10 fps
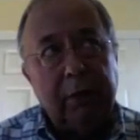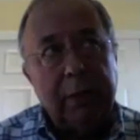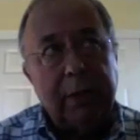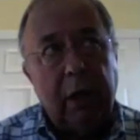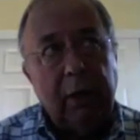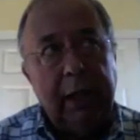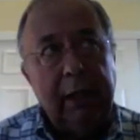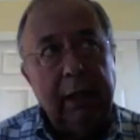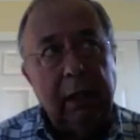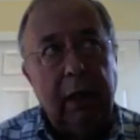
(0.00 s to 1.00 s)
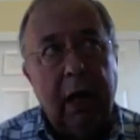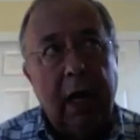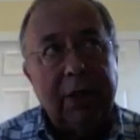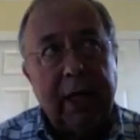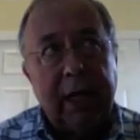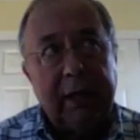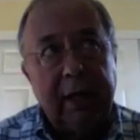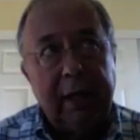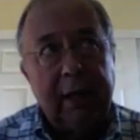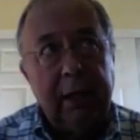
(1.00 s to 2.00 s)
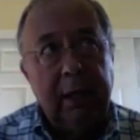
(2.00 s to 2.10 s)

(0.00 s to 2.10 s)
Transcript: It was only launched, I think,